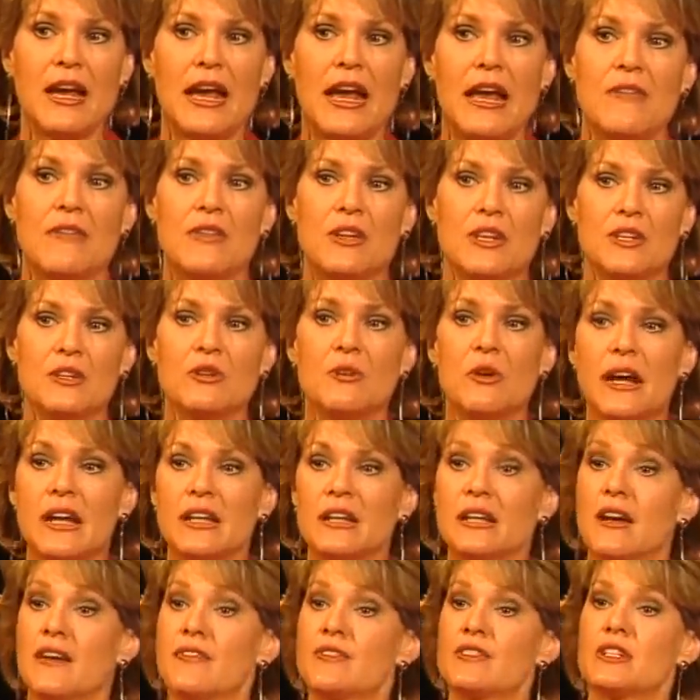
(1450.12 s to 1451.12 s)
And they knew I
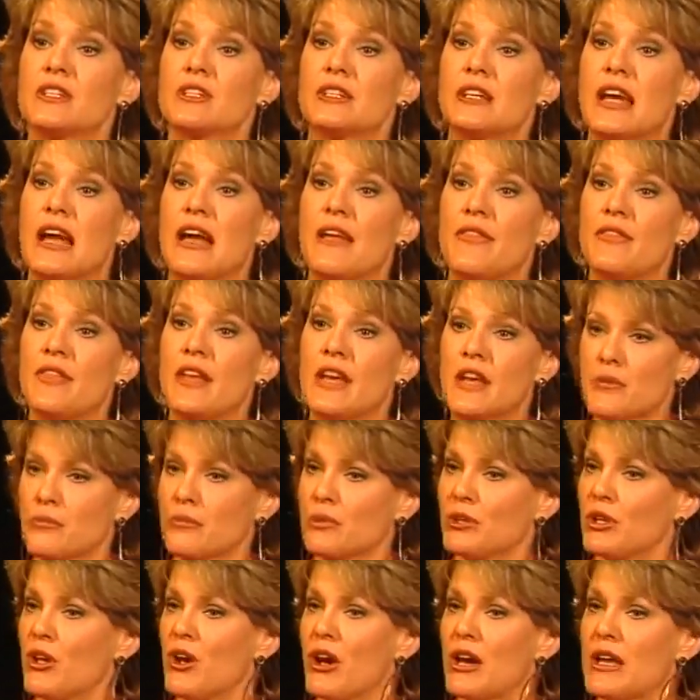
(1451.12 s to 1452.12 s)
loved it, and they
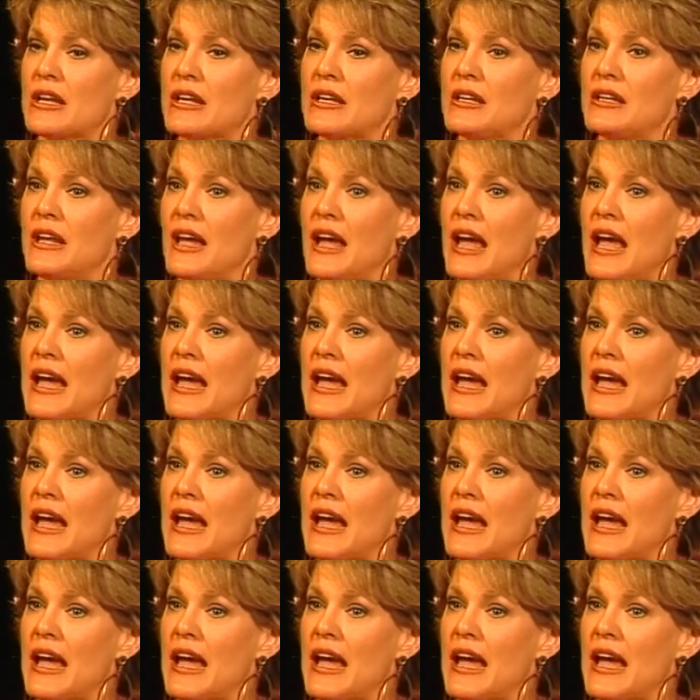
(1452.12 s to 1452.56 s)
applauded